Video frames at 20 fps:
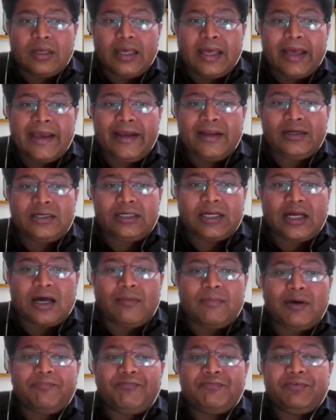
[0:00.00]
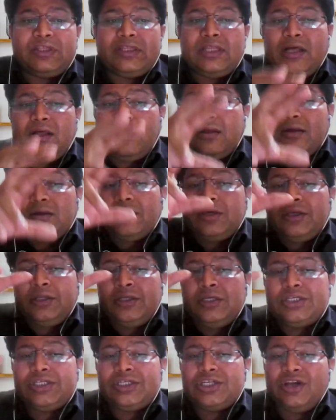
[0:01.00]
and come up with the
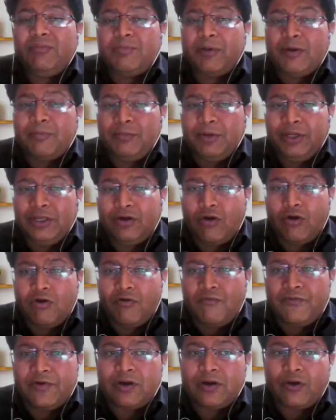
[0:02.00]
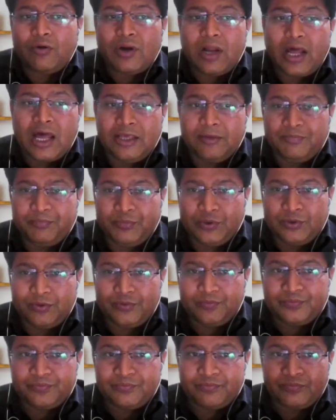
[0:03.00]
initial public offer or IPO
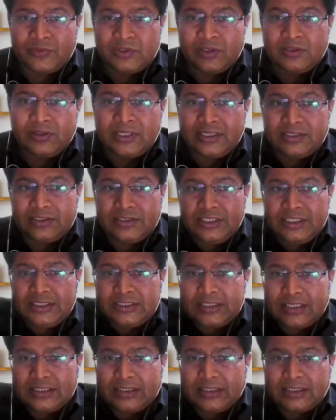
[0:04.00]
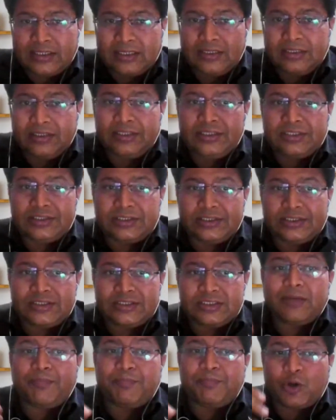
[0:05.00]
that these are the conditions
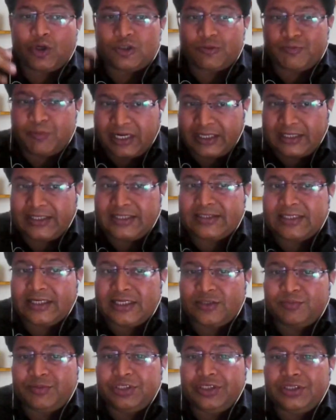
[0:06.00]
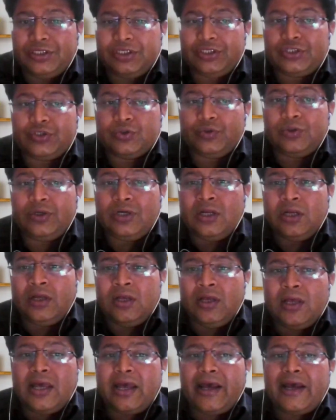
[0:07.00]
the prospectus has been issued
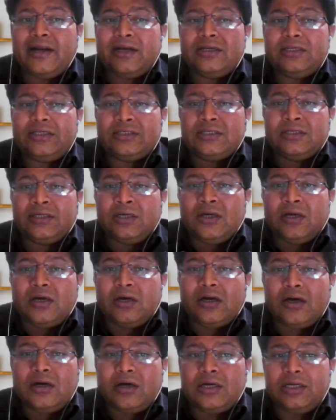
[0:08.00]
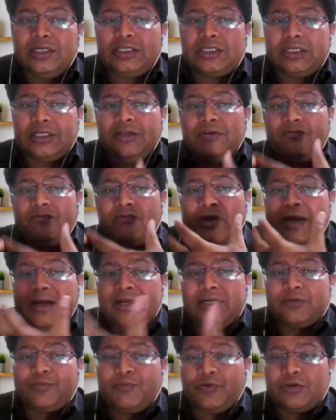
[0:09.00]
and uh, it
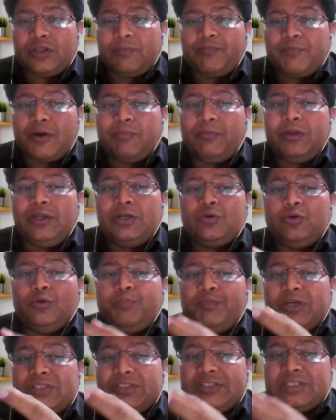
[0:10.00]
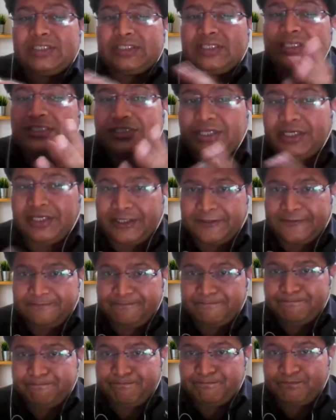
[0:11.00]
invite for the public to purchase the share
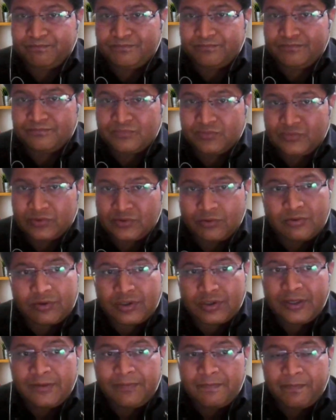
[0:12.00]
okay